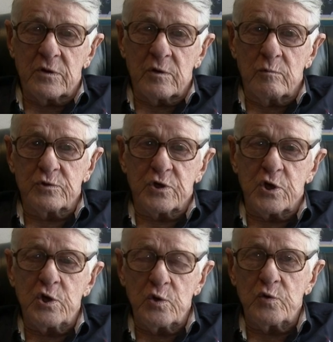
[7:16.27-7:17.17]
But there
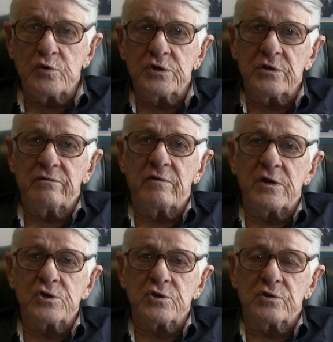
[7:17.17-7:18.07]
was a huge
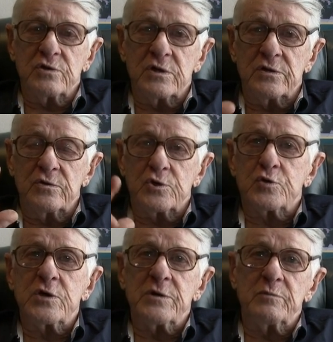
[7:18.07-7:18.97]
innovation in
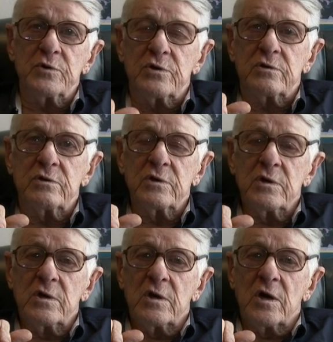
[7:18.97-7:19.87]
the treatment
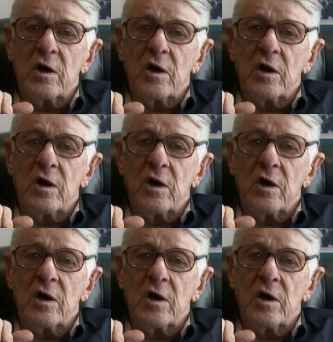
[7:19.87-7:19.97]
